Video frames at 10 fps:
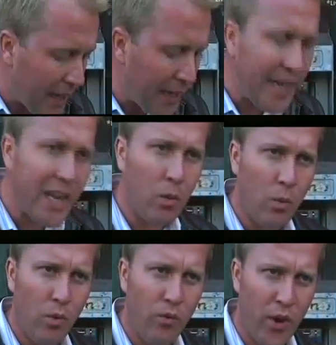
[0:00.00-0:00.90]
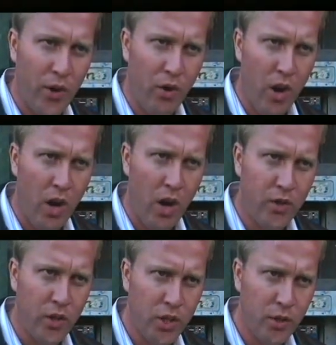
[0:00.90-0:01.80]
keep like a little photograph of
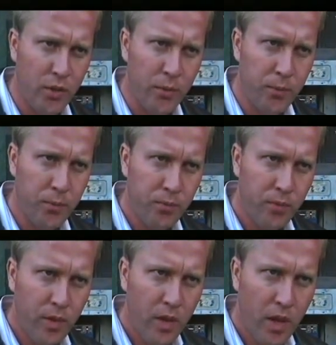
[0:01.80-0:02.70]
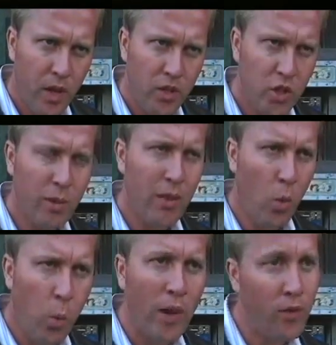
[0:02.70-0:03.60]
her too? She's talking
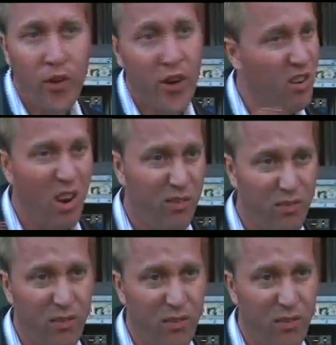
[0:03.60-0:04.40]
about the one photograph,